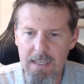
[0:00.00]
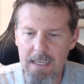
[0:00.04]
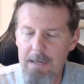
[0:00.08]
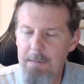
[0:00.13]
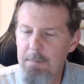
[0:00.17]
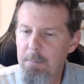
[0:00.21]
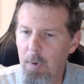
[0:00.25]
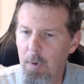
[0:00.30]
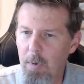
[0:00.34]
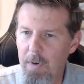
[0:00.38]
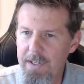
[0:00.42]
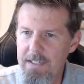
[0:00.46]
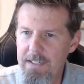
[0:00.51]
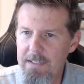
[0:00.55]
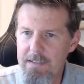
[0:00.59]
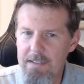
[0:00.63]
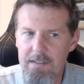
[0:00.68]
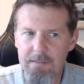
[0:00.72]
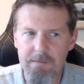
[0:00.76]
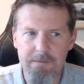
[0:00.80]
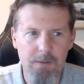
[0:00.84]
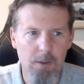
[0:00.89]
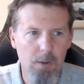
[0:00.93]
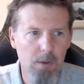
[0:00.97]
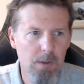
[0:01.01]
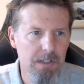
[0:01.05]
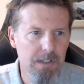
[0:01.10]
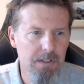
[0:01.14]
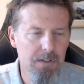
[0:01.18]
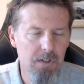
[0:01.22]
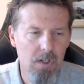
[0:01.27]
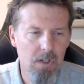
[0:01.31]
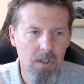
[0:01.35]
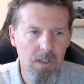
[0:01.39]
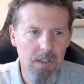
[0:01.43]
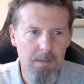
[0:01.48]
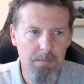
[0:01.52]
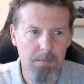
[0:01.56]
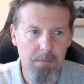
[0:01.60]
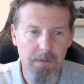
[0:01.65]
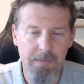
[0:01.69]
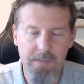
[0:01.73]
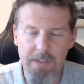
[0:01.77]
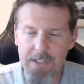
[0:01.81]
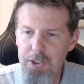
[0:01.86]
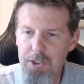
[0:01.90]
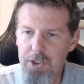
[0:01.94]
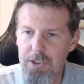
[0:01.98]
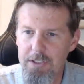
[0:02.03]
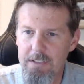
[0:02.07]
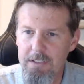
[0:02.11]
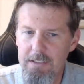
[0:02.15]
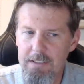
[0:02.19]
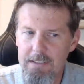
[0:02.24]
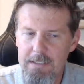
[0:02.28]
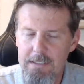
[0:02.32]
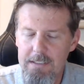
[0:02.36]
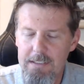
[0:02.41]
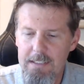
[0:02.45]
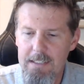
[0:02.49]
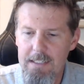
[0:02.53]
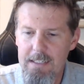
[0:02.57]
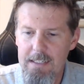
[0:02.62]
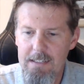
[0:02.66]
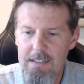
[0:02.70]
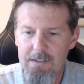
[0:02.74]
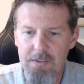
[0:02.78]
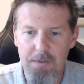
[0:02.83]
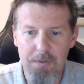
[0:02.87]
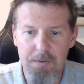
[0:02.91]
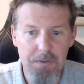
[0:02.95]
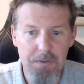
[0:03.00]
endpoint and focus on prevention. So